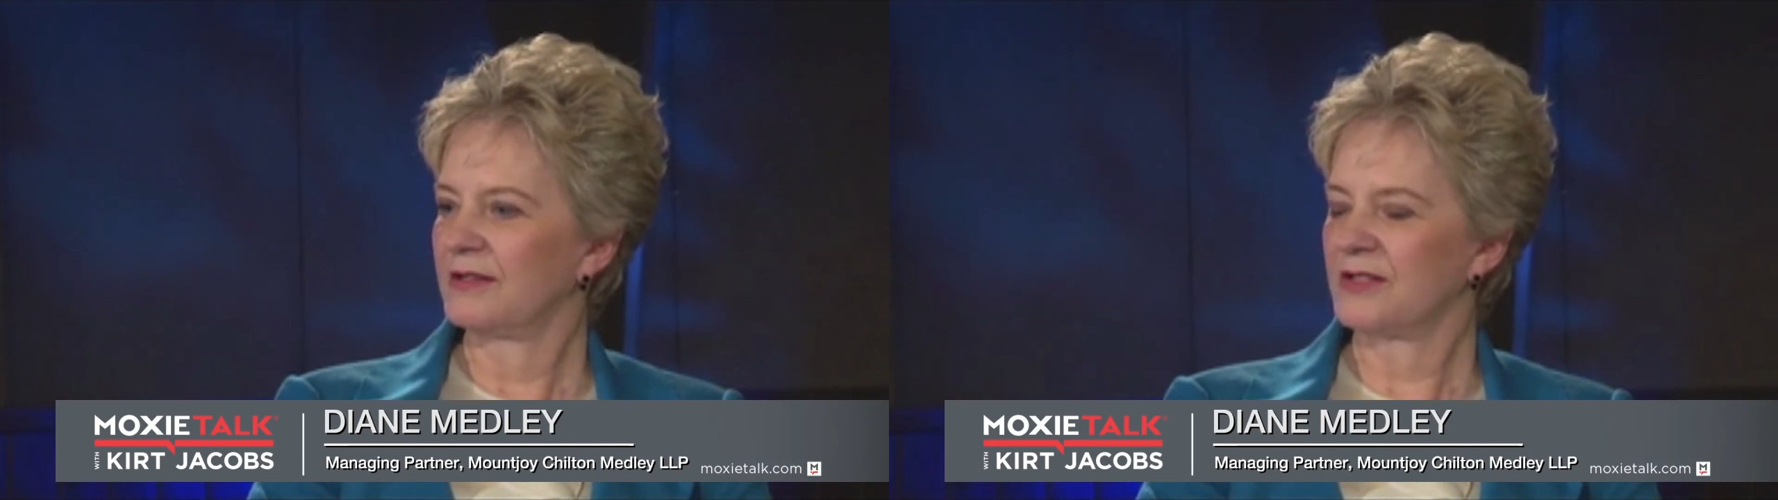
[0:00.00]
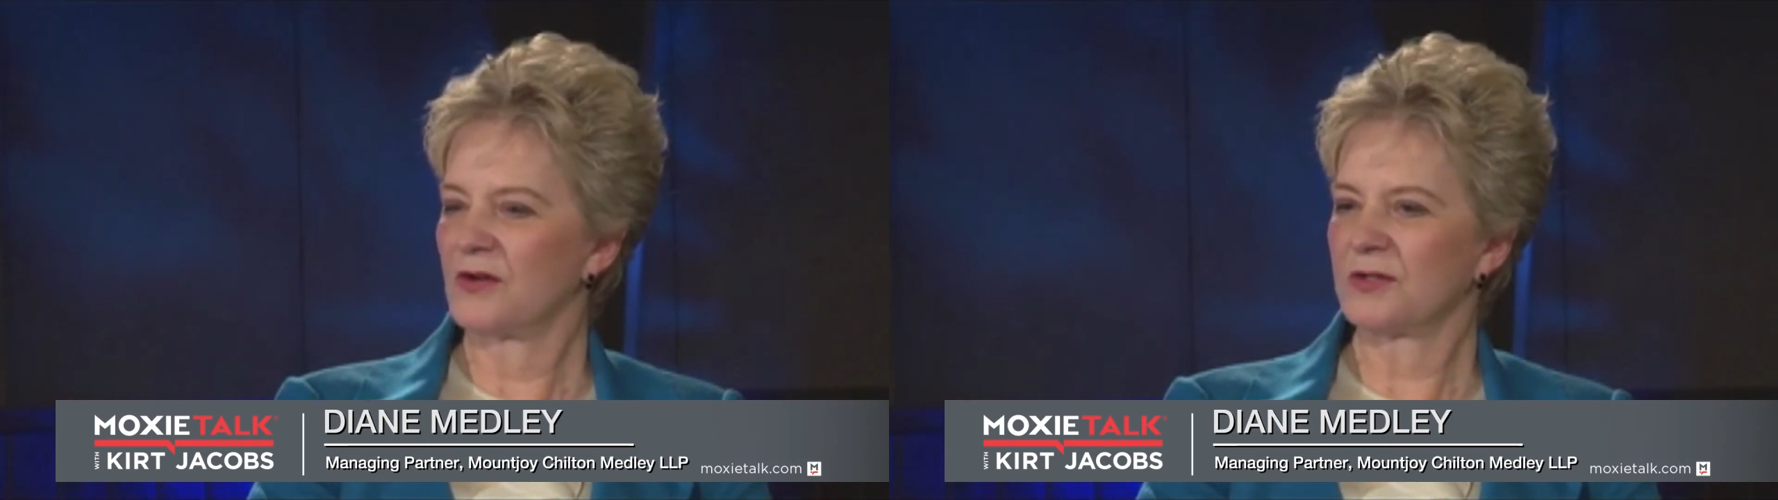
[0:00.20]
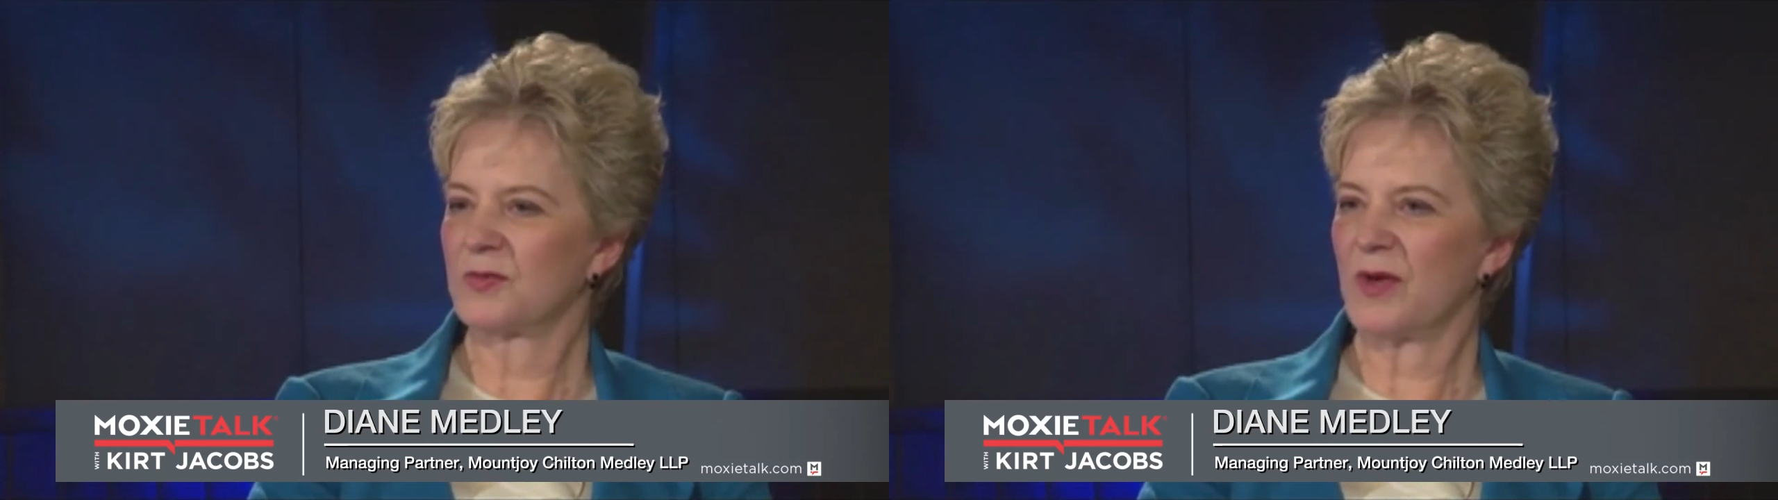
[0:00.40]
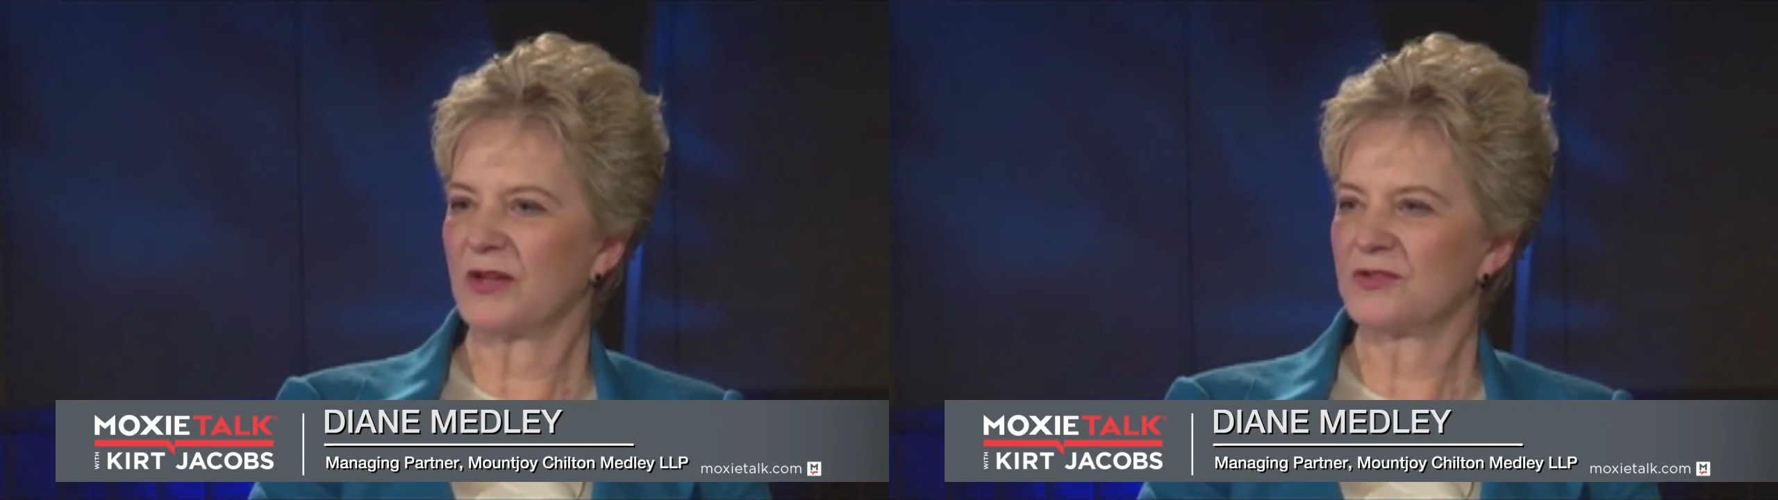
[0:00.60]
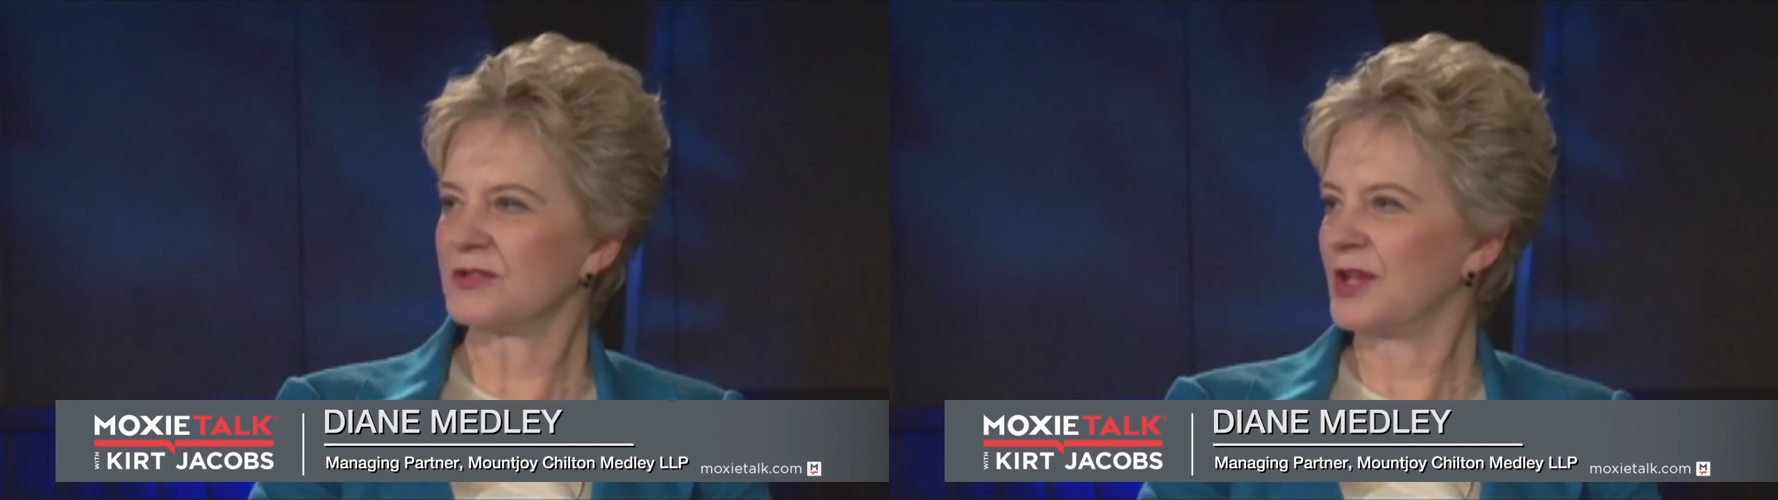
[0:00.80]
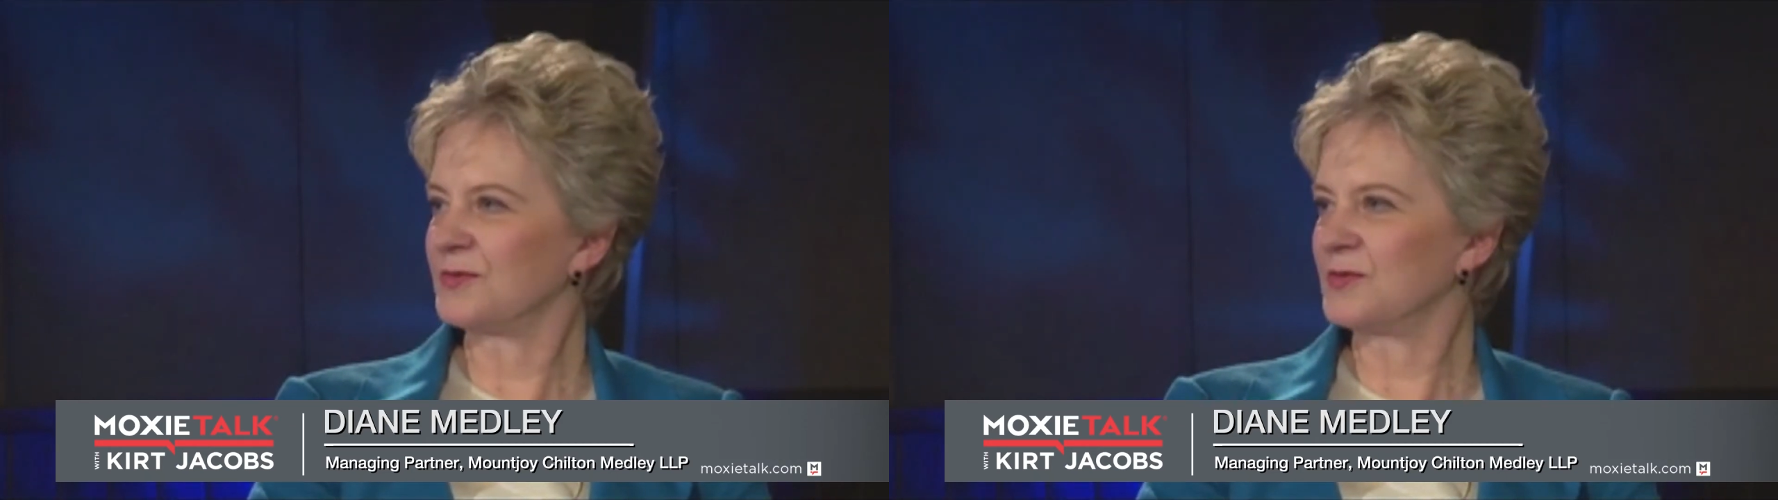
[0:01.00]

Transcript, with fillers: don't expect yourself